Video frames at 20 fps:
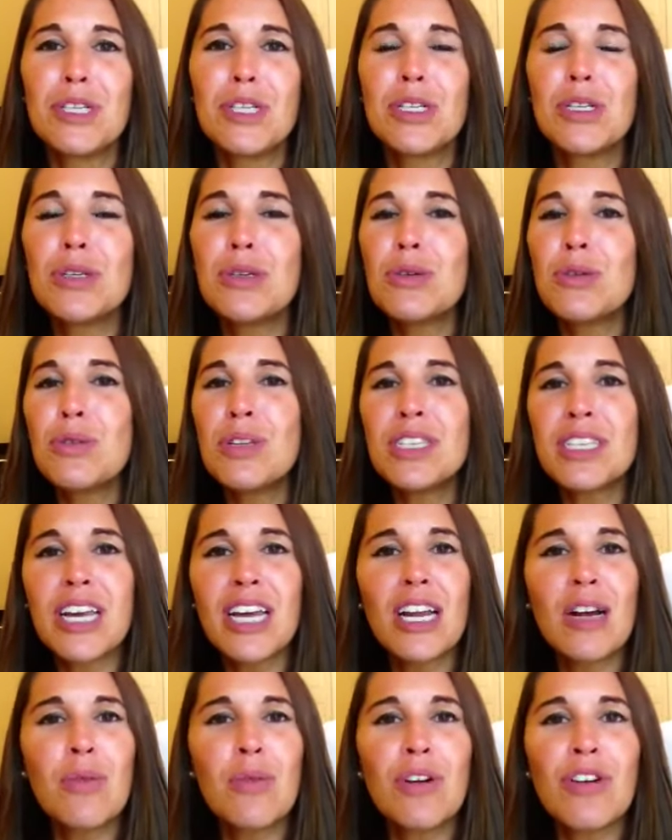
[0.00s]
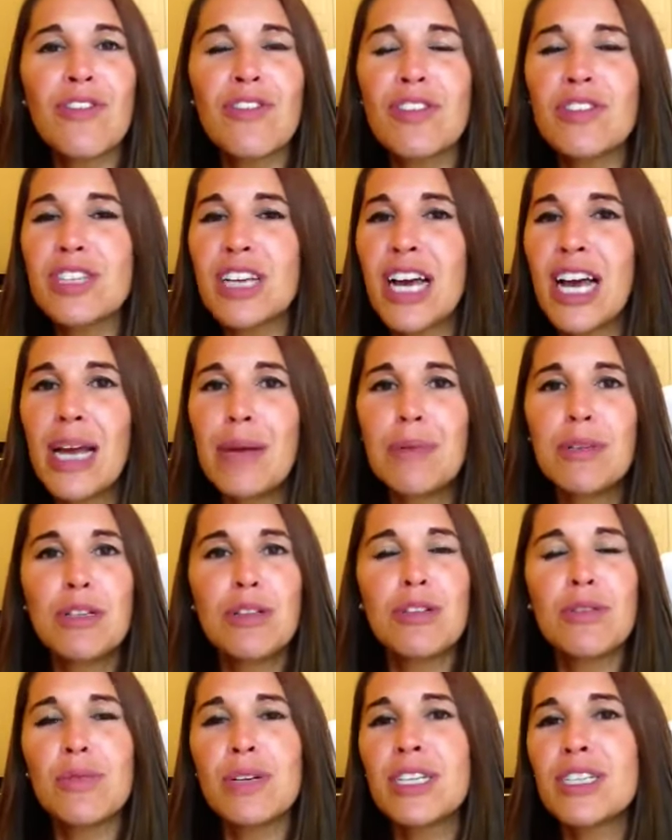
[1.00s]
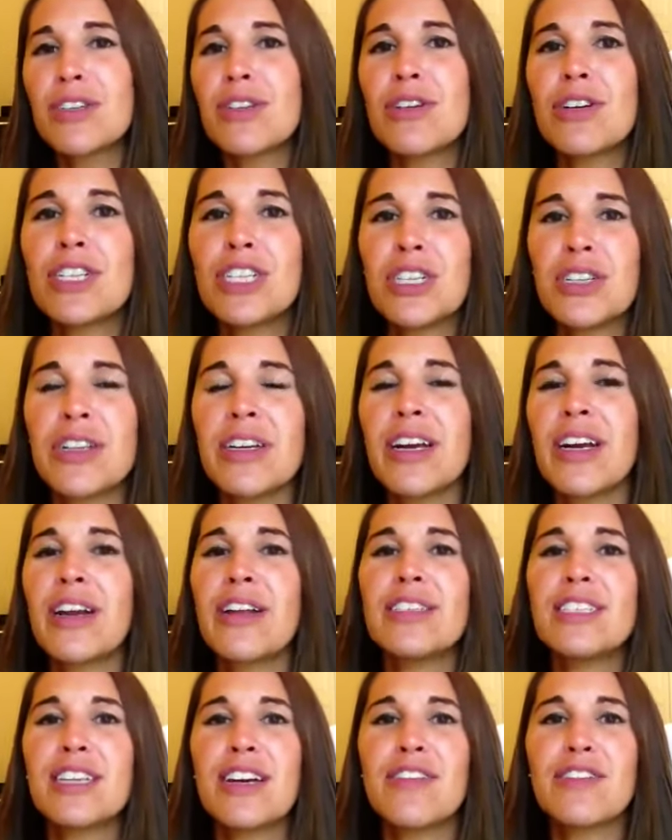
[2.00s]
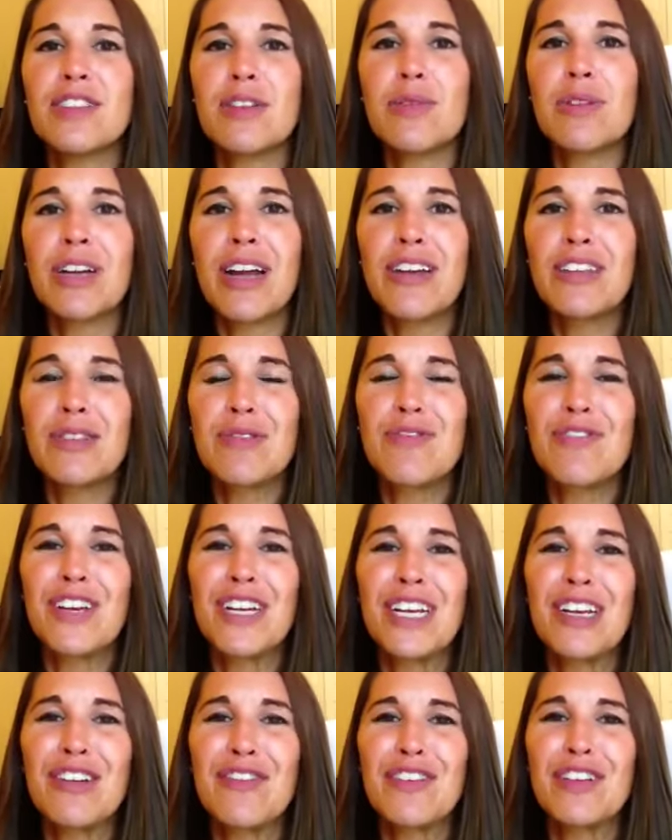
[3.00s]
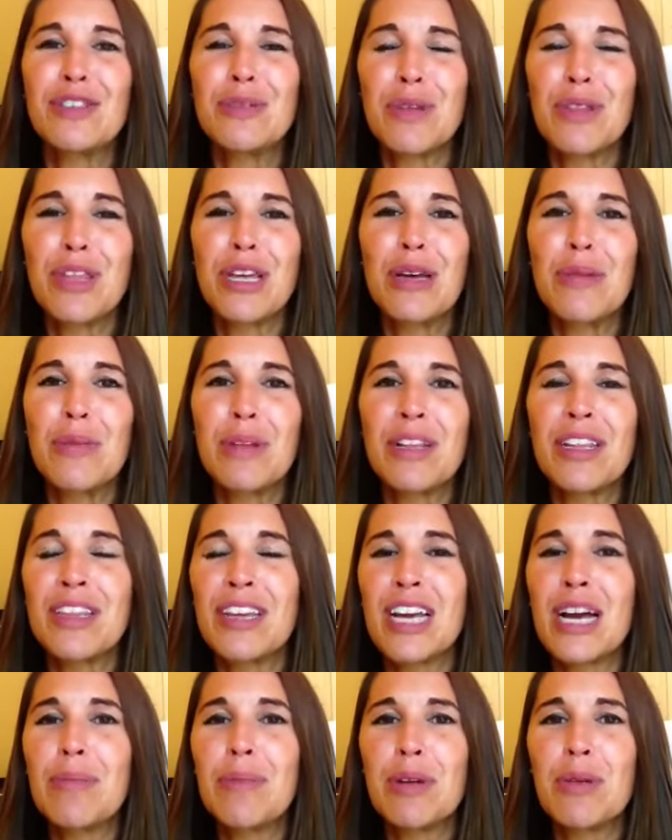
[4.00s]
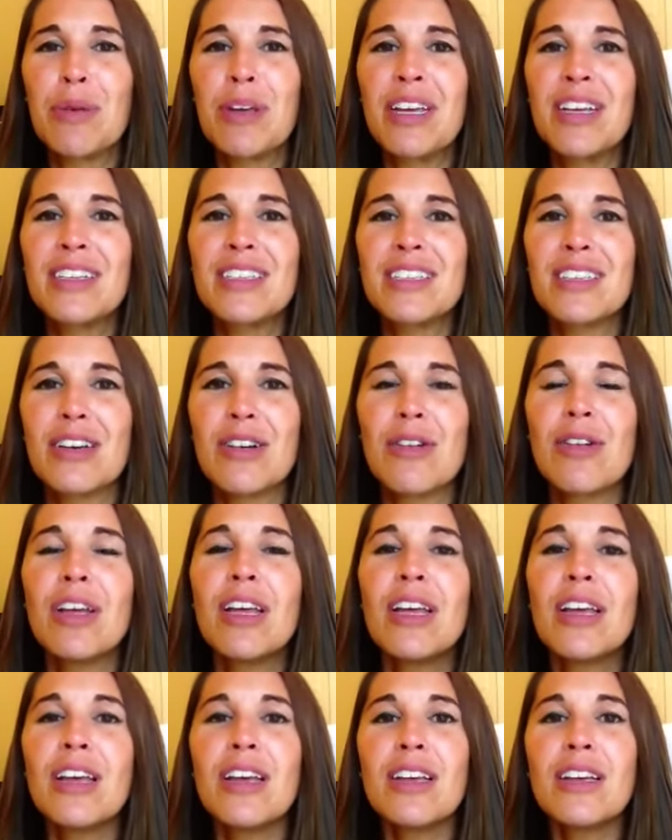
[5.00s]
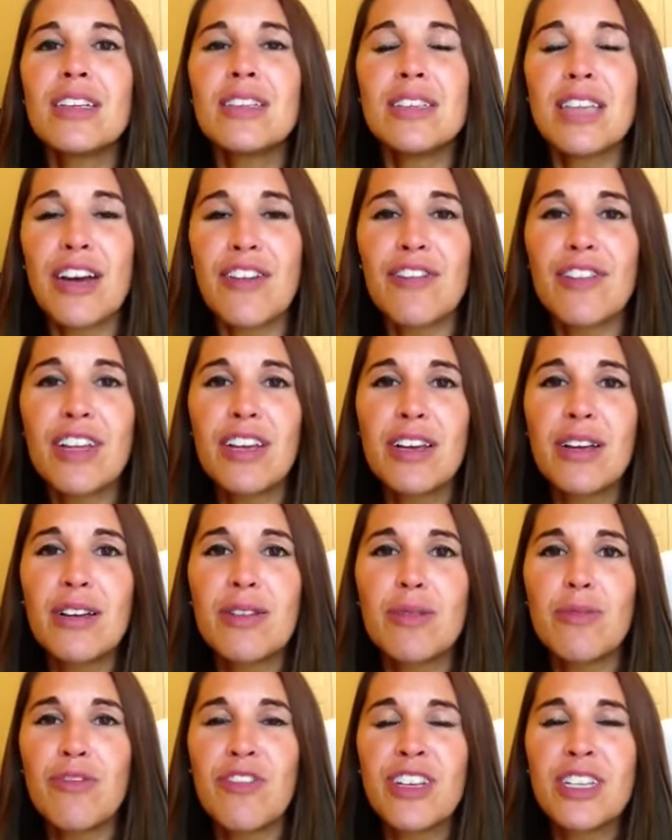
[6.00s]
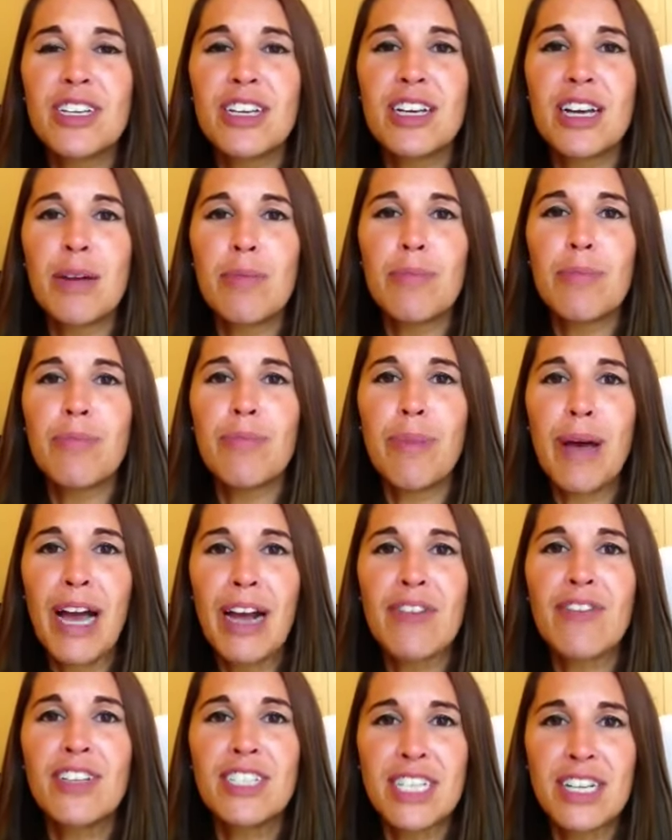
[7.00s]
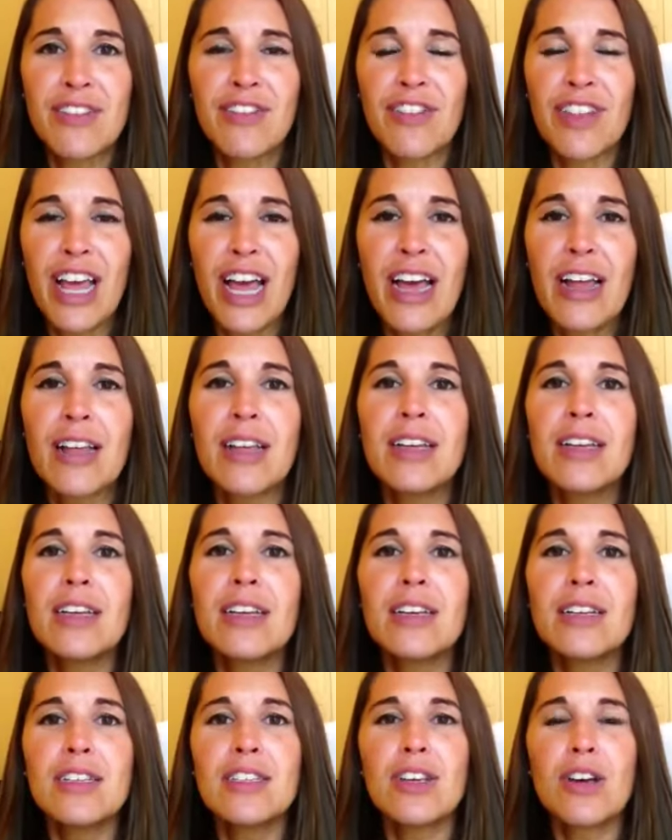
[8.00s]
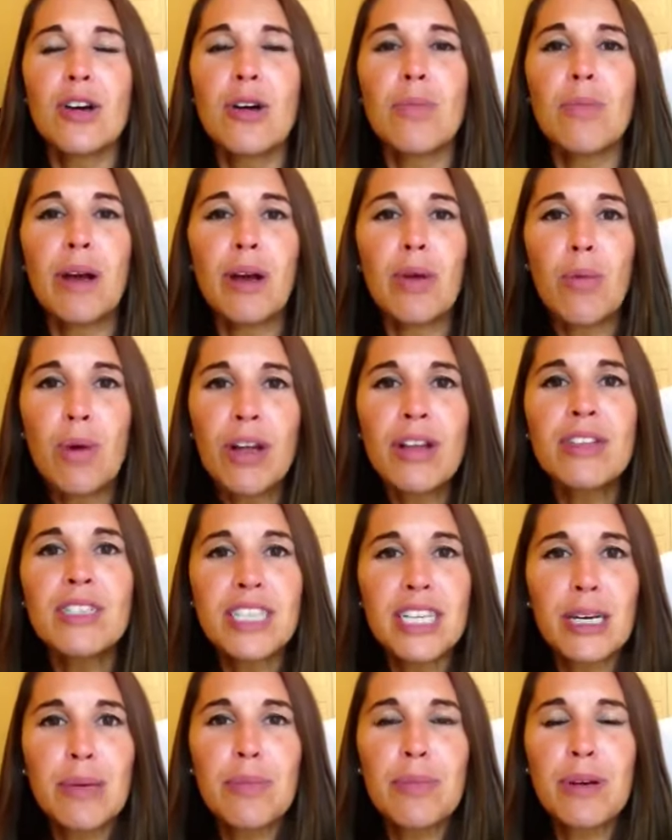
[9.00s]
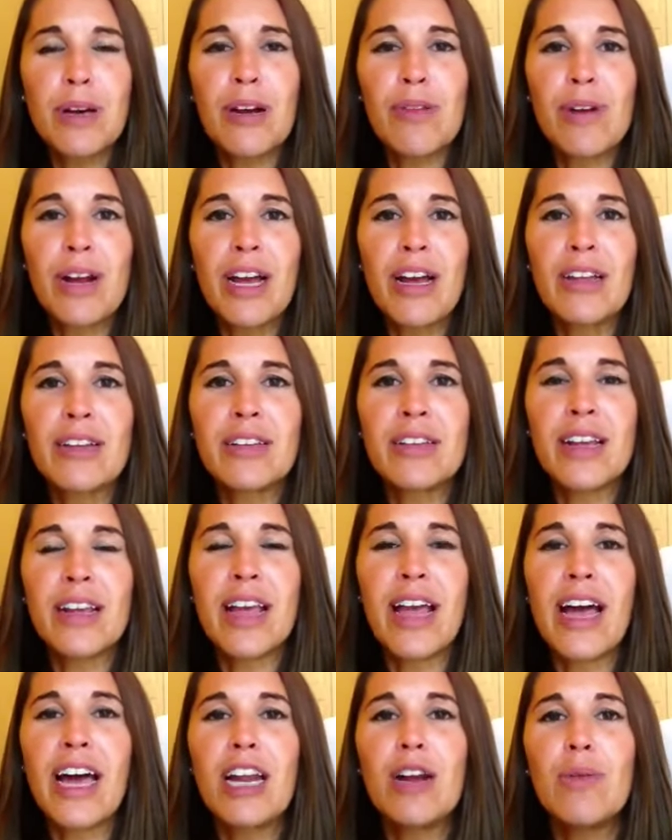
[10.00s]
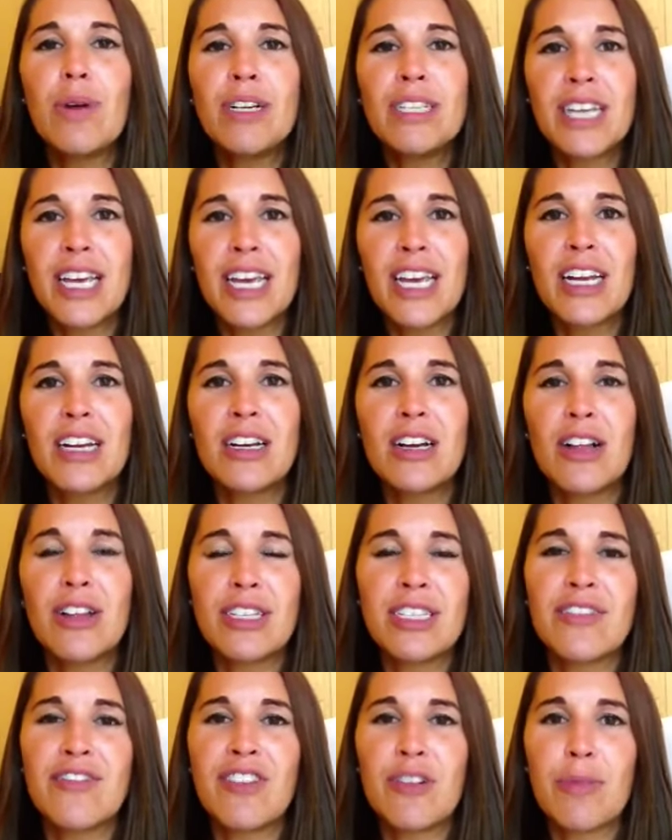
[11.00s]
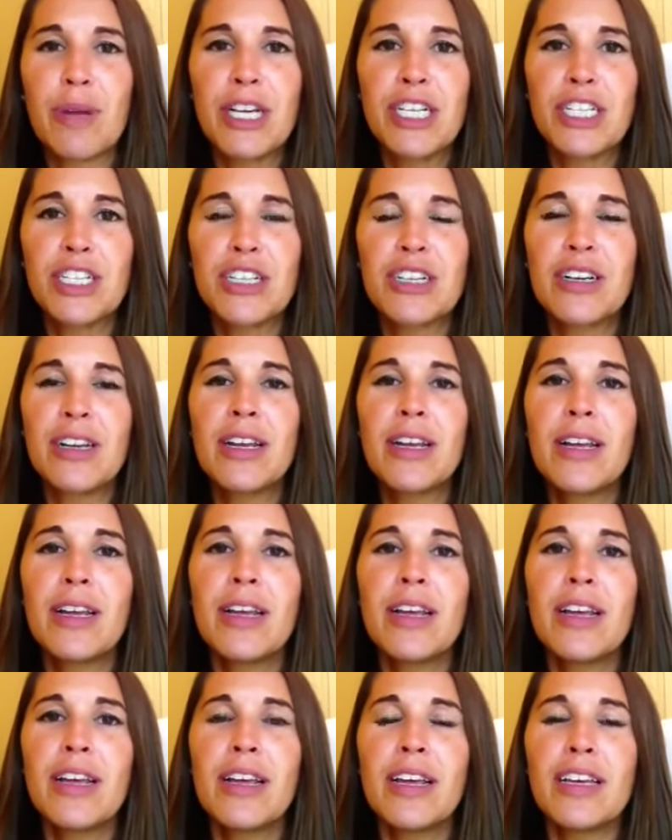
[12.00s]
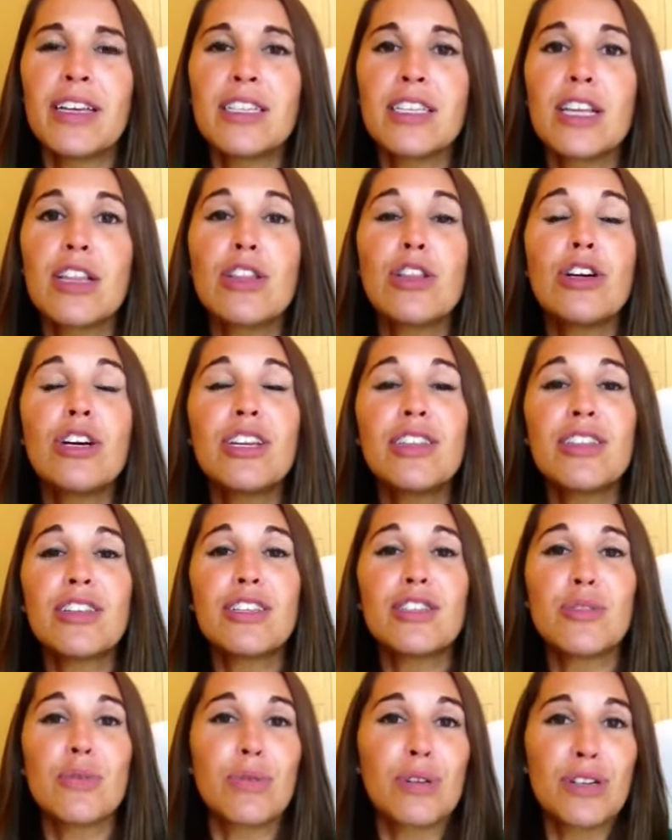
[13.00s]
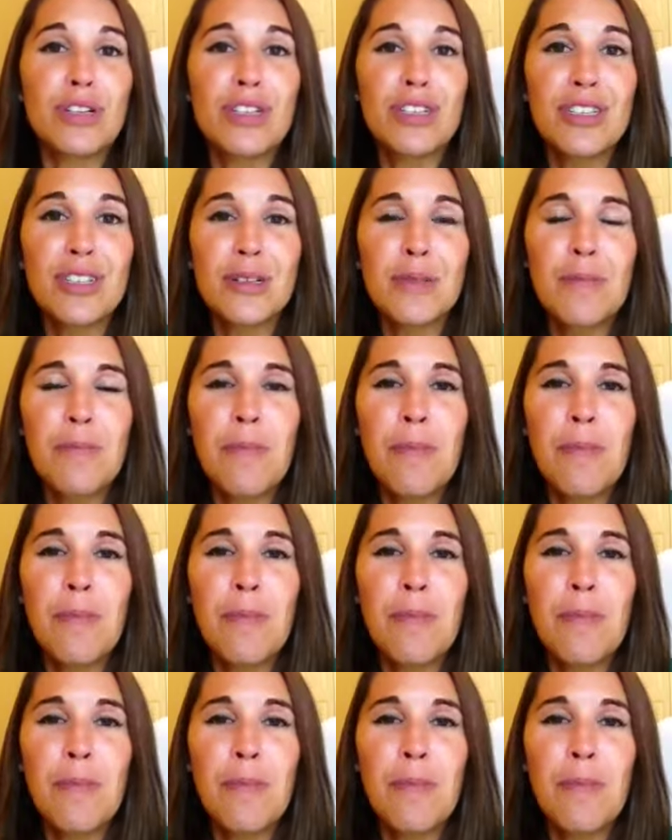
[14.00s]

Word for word: do this kind of work full time and do the research and all that kind of stuff. So I want to have some fun interviews with them in the coming weeks. So definitely vi- come back visiting for that. So my one tip around like how do I take in all this information is look at the source.